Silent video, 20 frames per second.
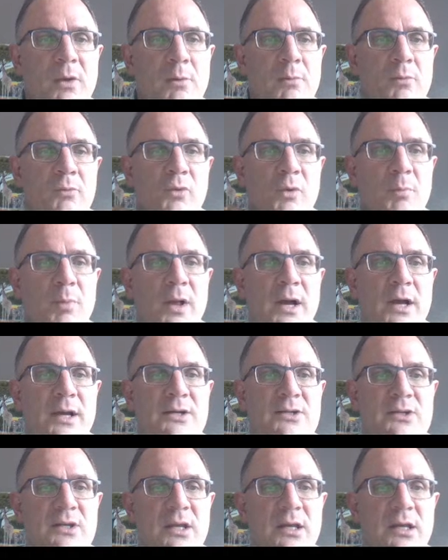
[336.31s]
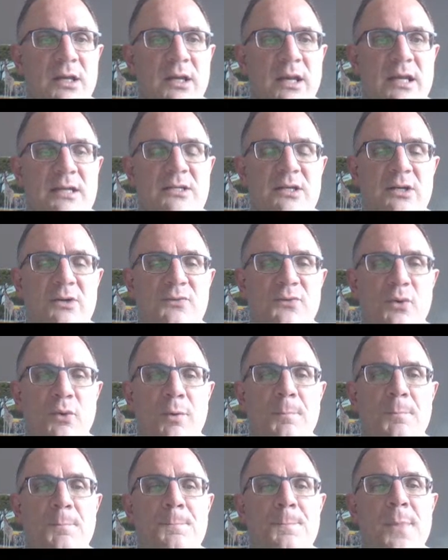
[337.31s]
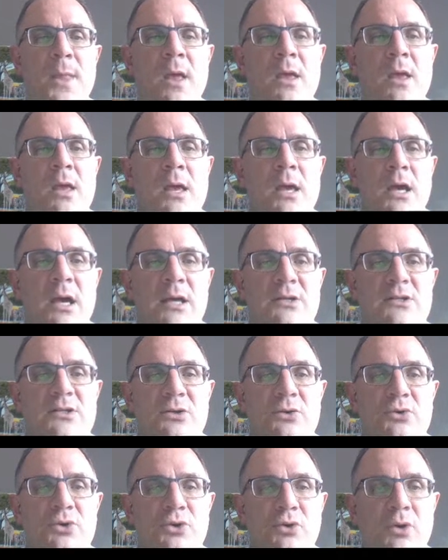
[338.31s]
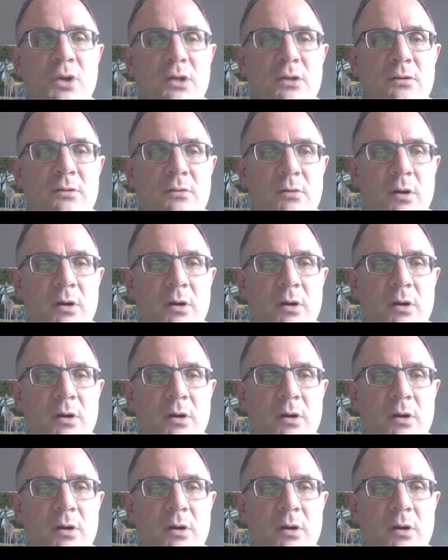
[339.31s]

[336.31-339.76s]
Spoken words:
replies in a nested form. And so you can,